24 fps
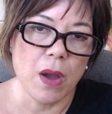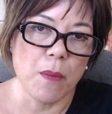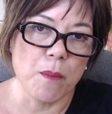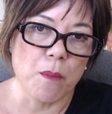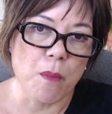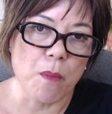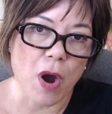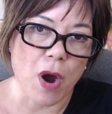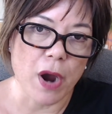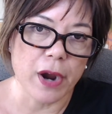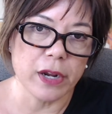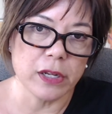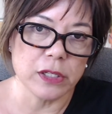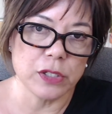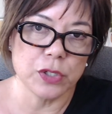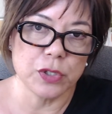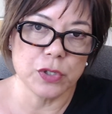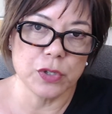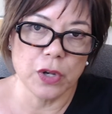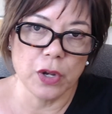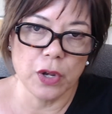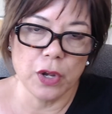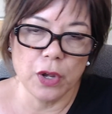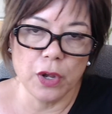
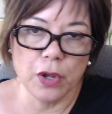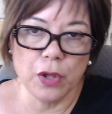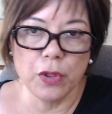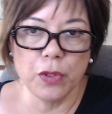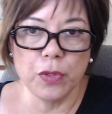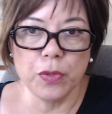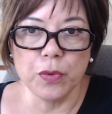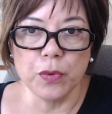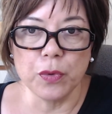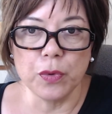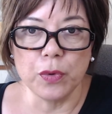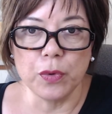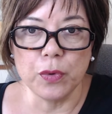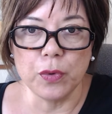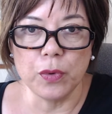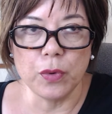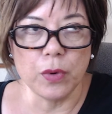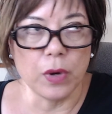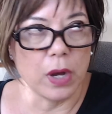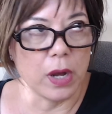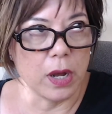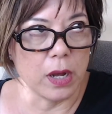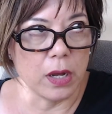March through